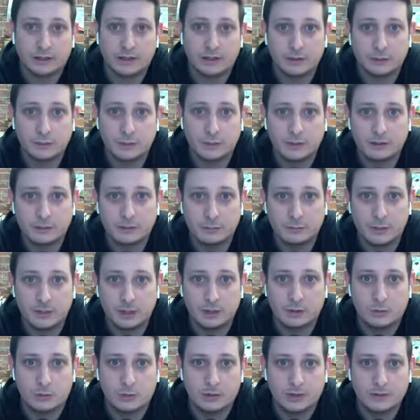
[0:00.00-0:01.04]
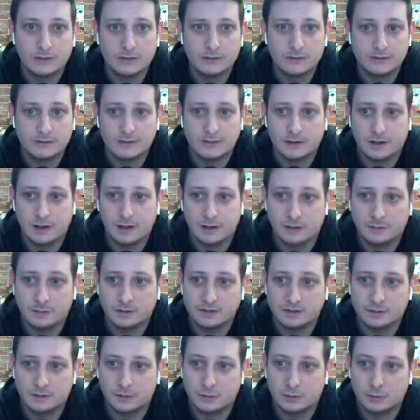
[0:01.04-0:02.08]
with bitcoin um,
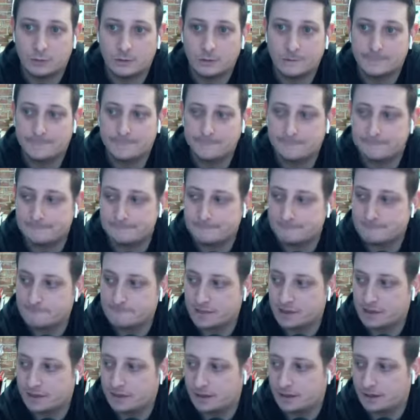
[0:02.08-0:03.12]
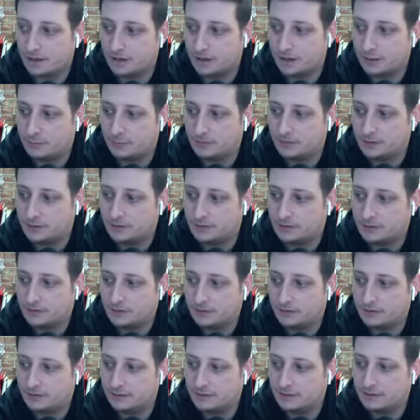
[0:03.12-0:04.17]
so i really think
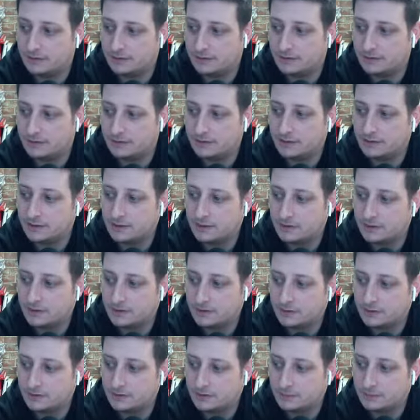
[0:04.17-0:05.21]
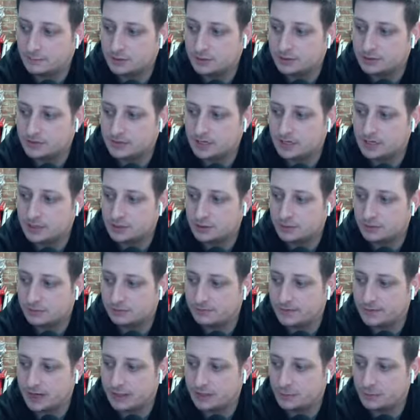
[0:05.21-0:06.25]
that the potential
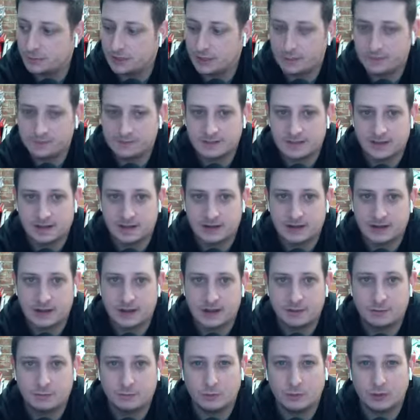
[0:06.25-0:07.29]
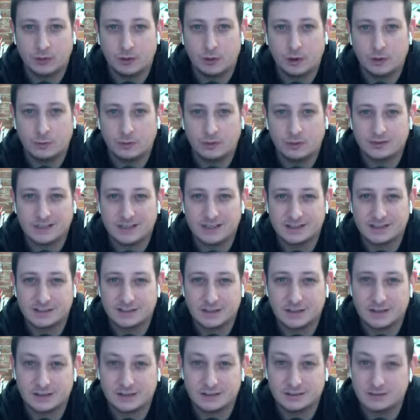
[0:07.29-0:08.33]
value and upside almost has
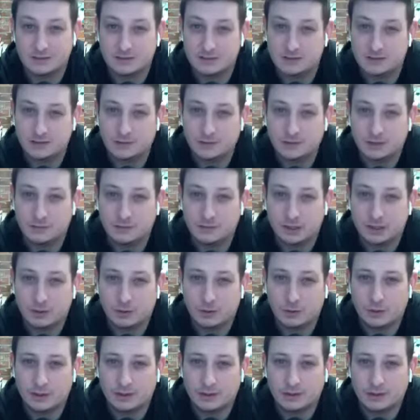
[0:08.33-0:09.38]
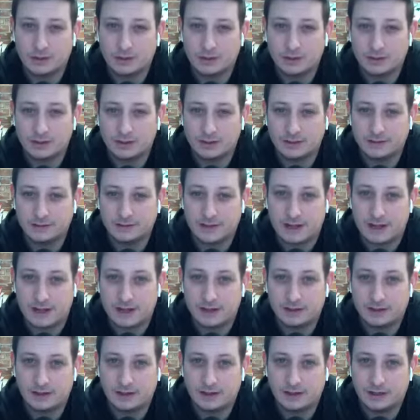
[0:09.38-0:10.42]
nothing to do with bitcoin it's not
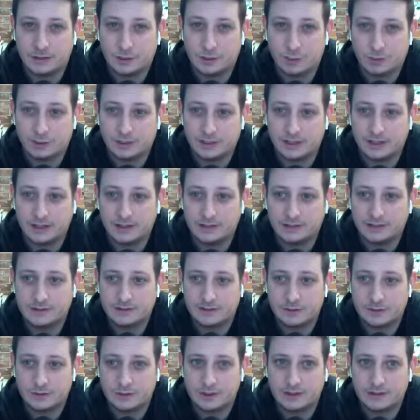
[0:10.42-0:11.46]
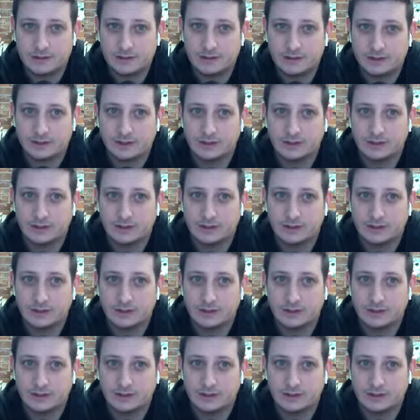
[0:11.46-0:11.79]
uh, correlated. So I think